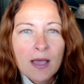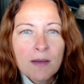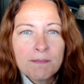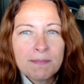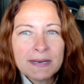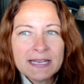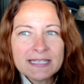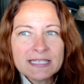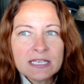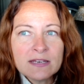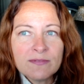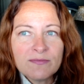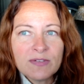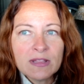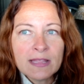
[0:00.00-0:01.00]
but it
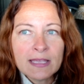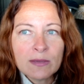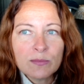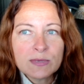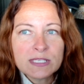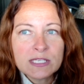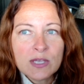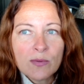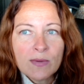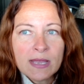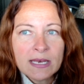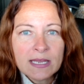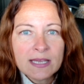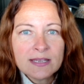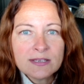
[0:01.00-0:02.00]
didn't feel like it was
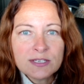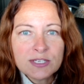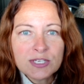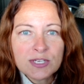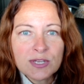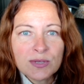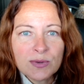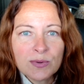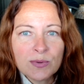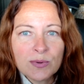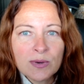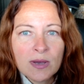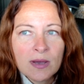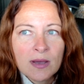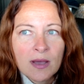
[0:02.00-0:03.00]
going into